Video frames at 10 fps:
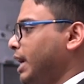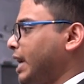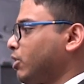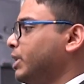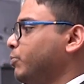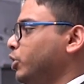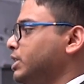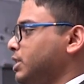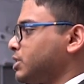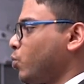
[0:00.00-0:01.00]
atomic
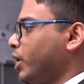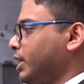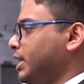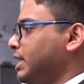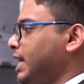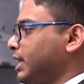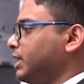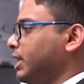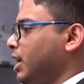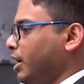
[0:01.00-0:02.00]
positions, where exactly
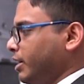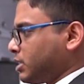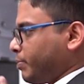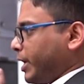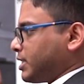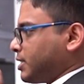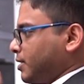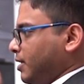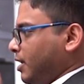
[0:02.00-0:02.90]
they are in space.